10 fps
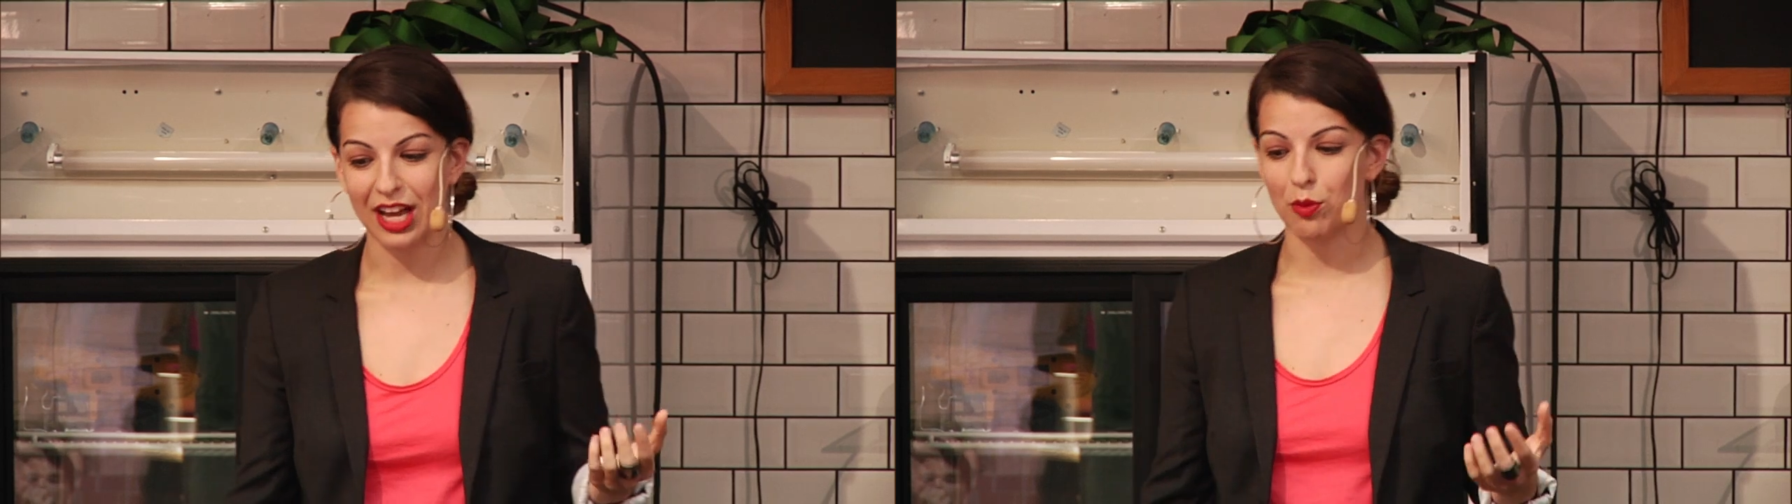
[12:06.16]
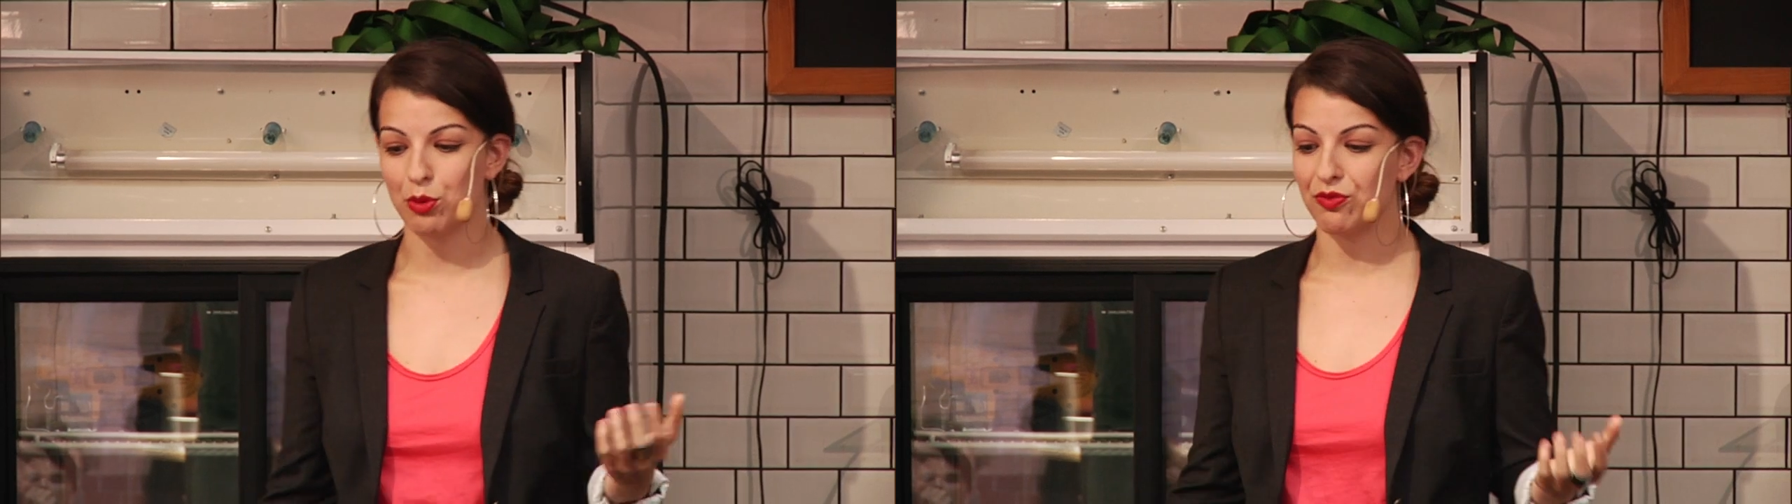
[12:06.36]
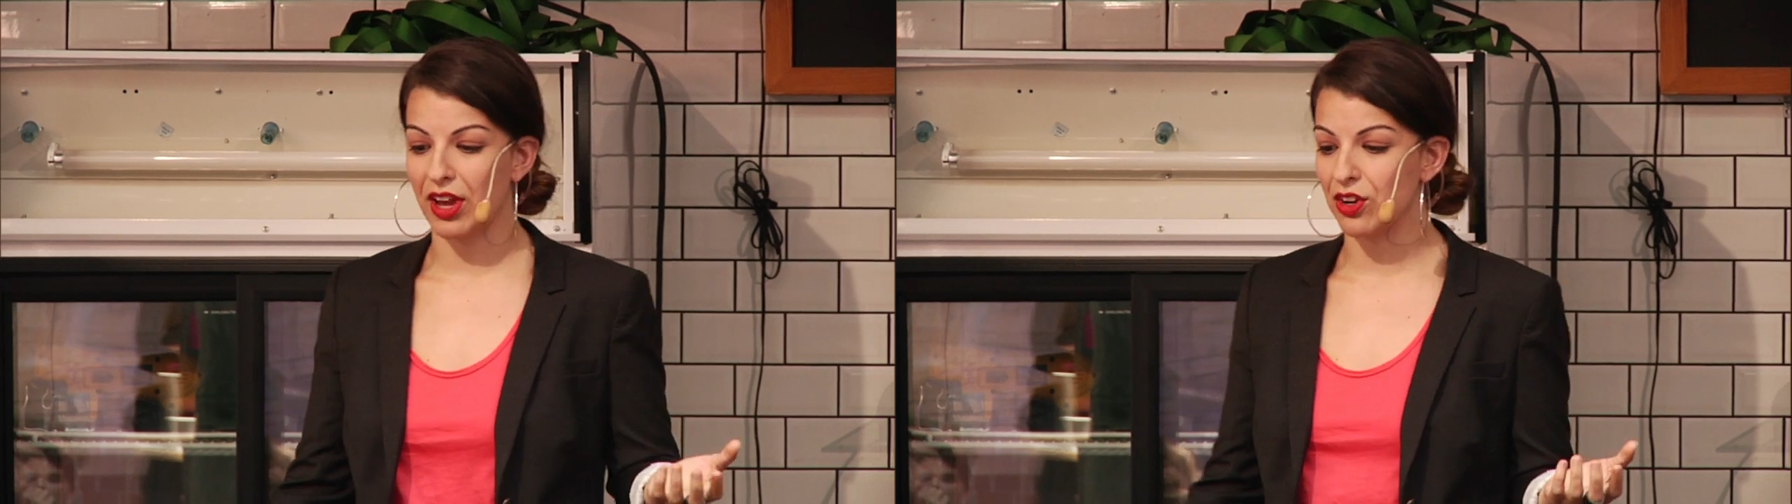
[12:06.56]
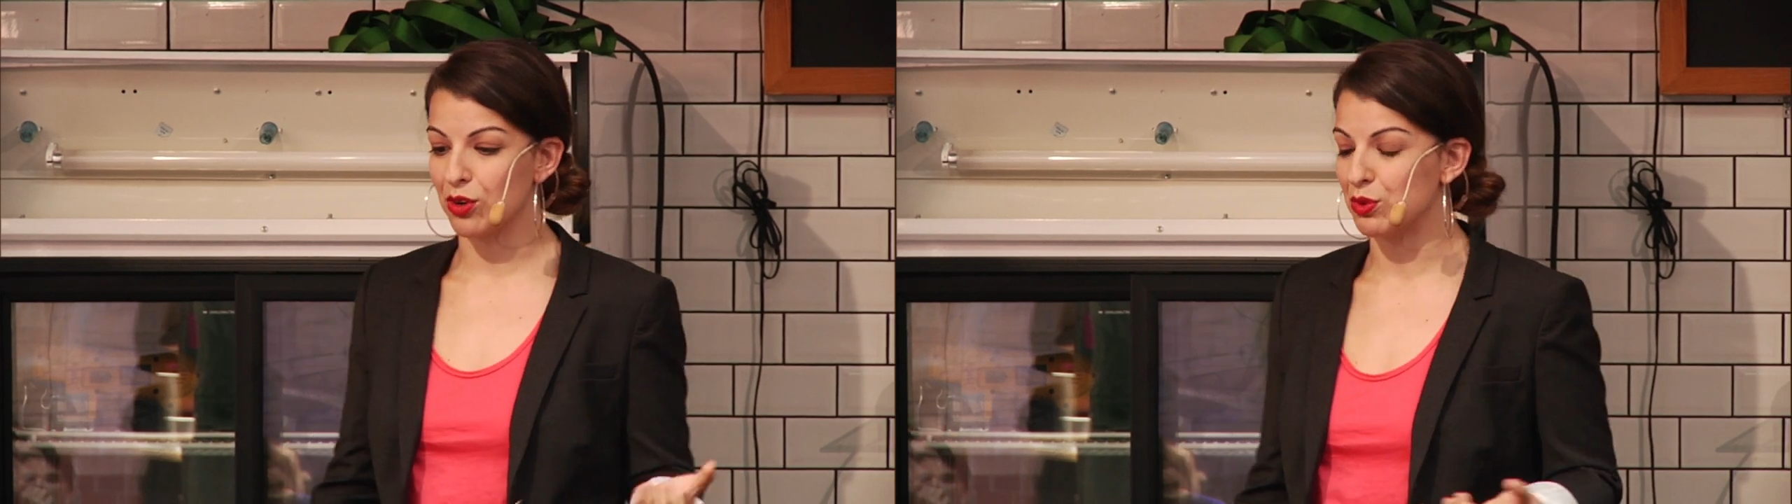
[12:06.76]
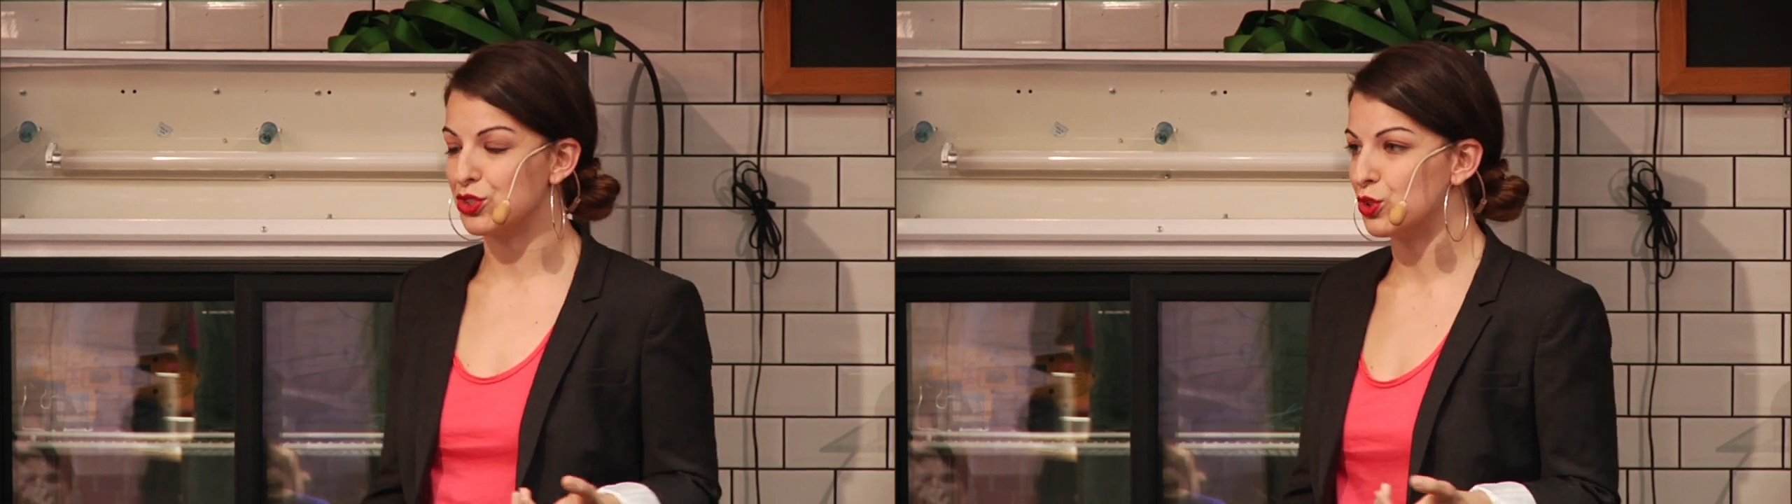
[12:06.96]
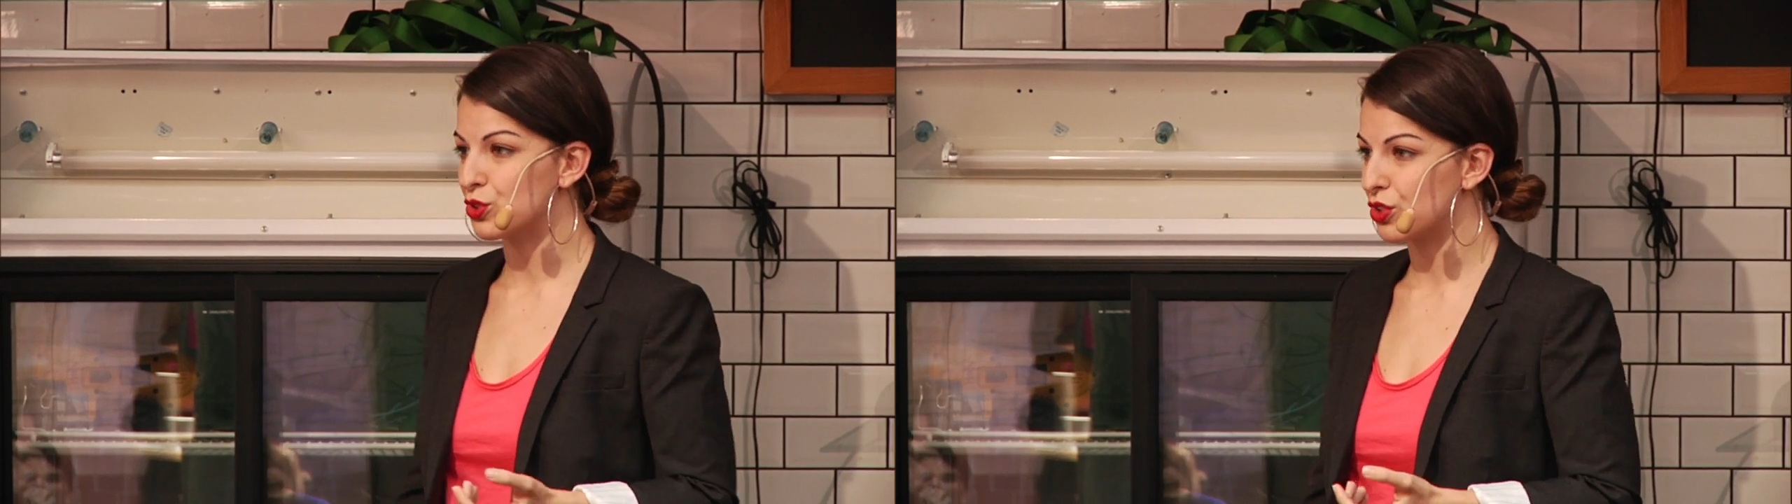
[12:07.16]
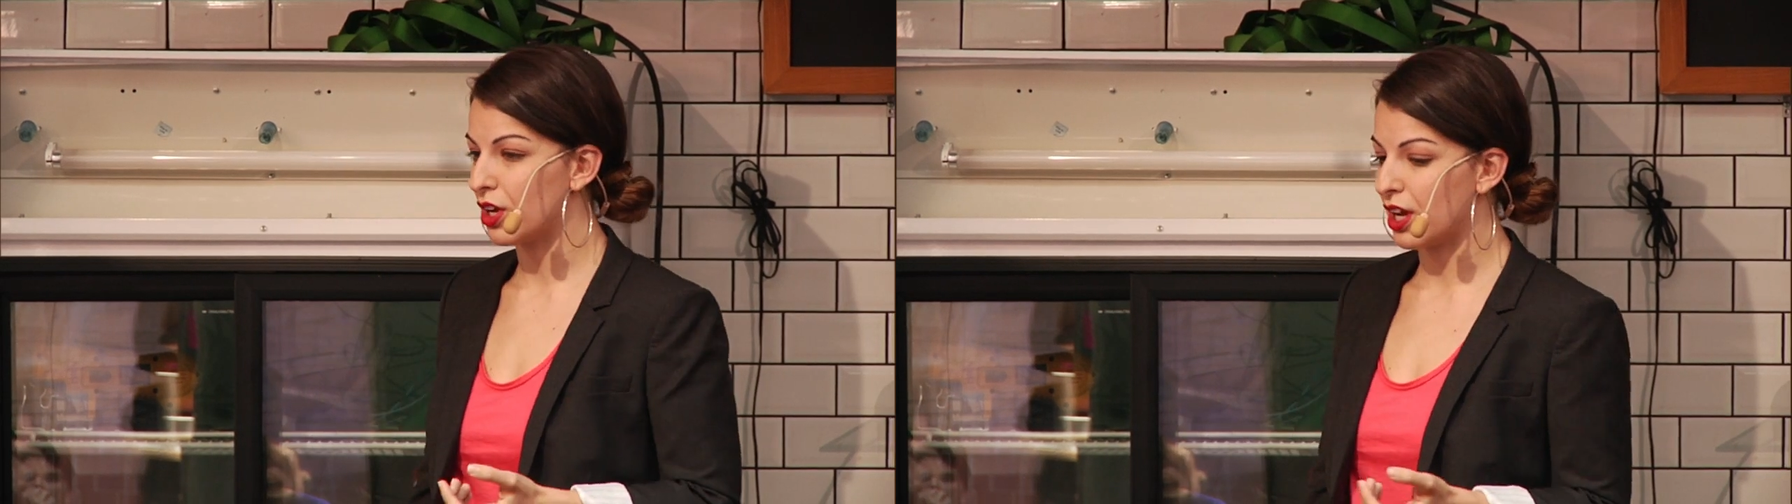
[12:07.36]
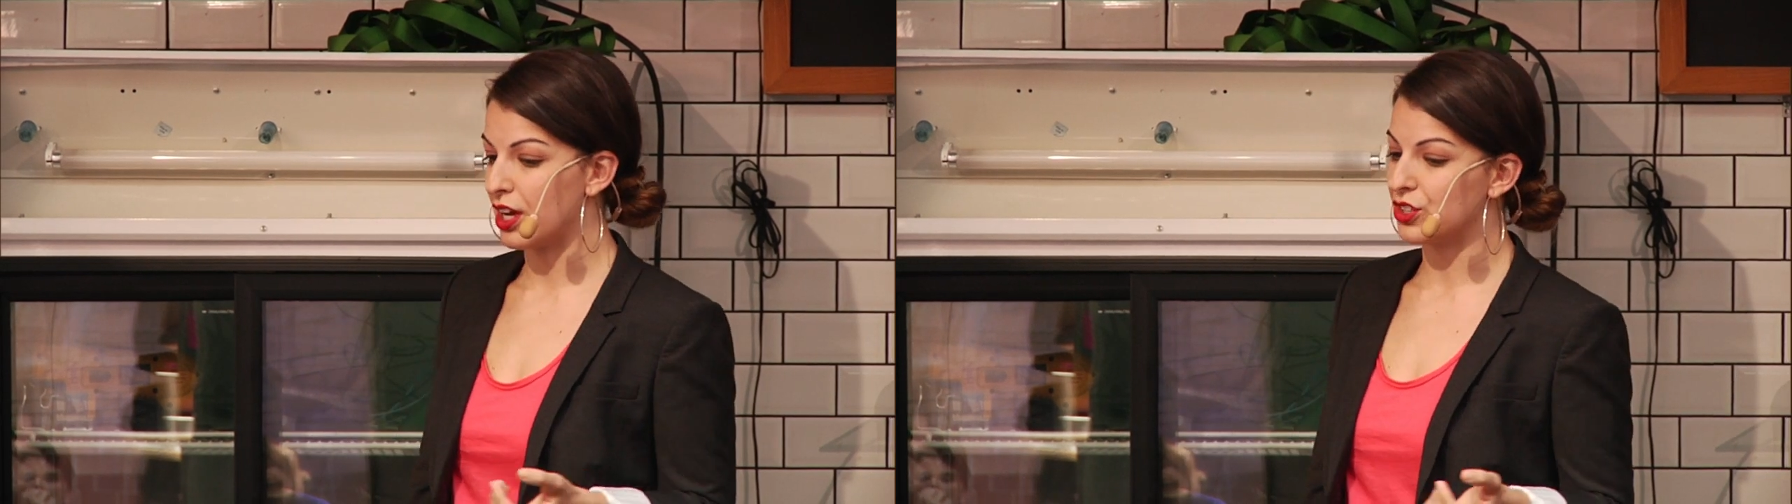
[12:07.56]
to help prevent or reduce
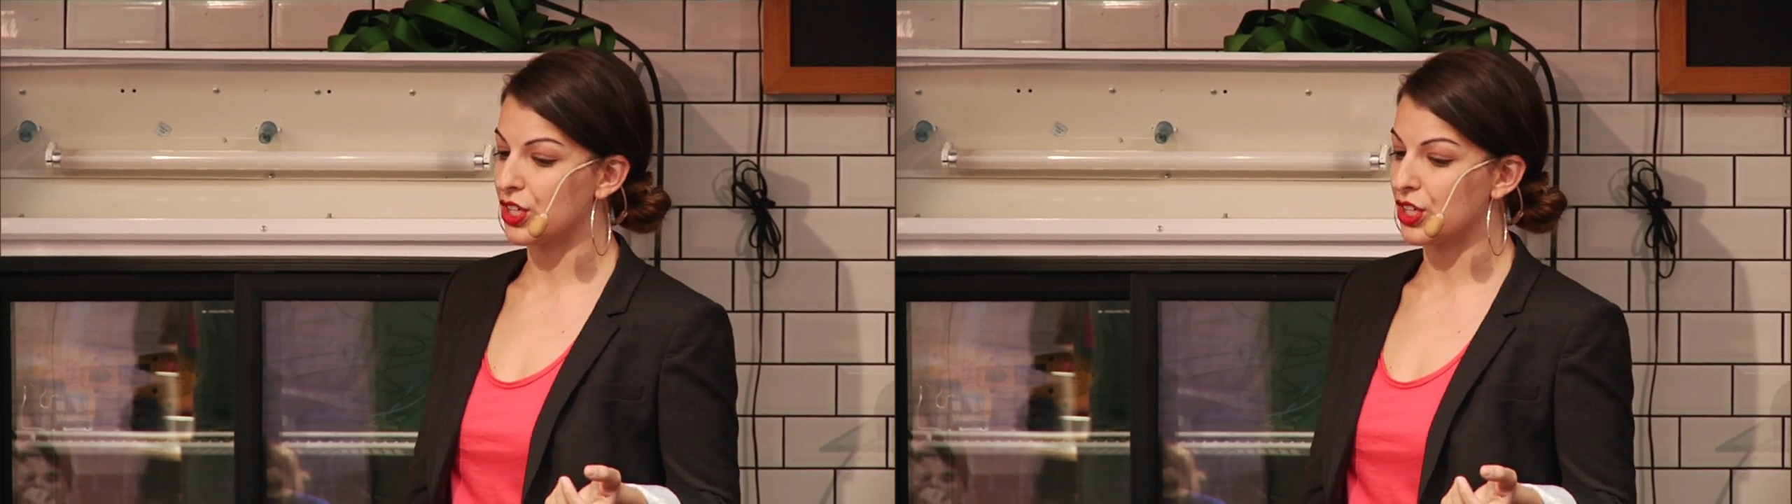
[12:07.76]
uh,